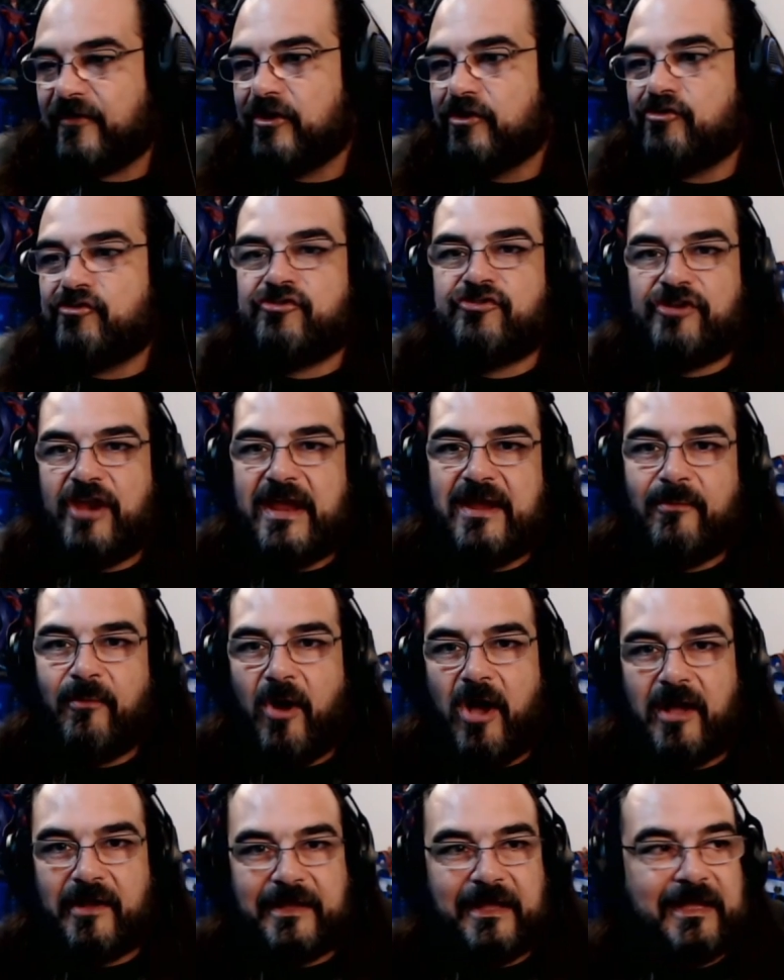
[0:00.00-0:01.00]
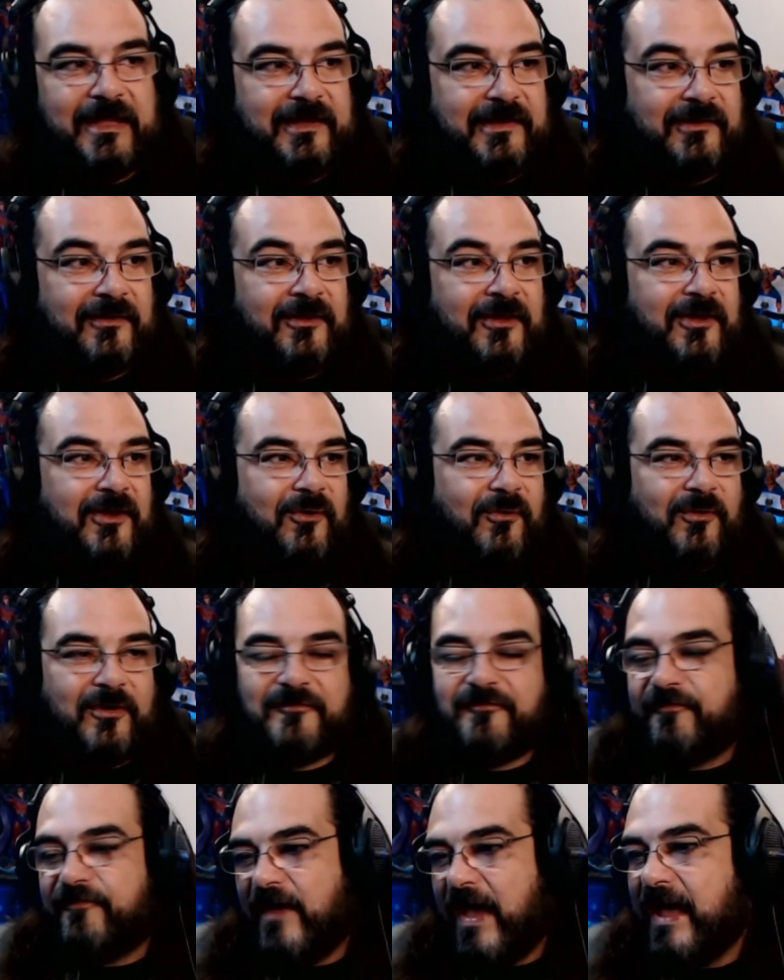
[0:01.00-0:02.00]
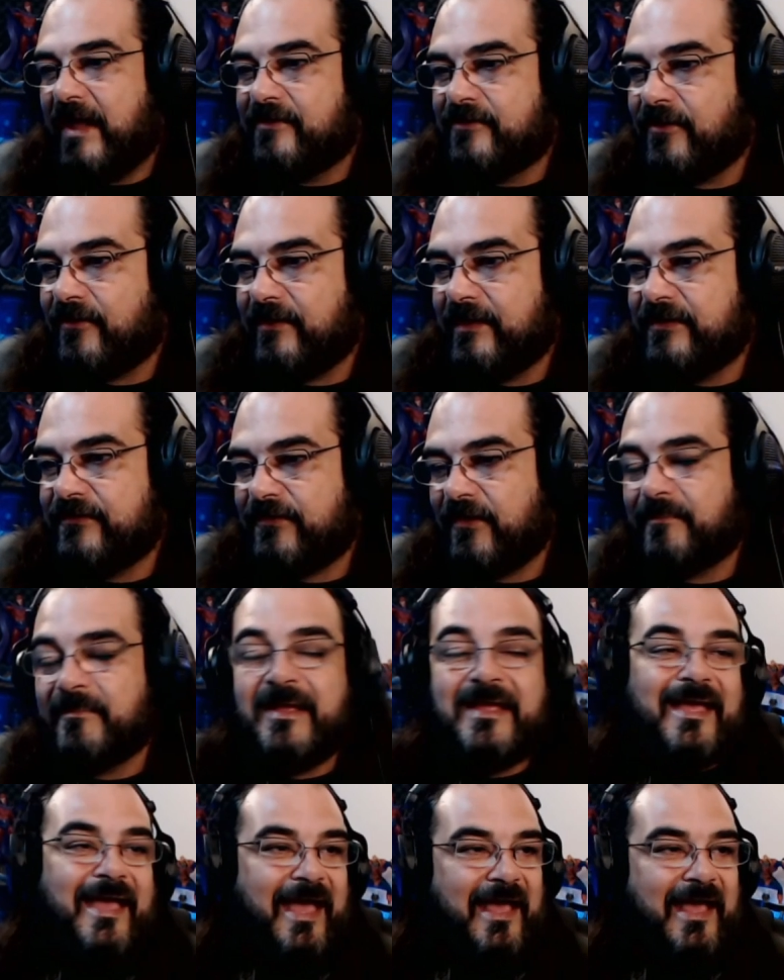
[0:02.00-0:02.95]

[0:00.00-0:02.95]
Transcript: for jaywalking or vandalism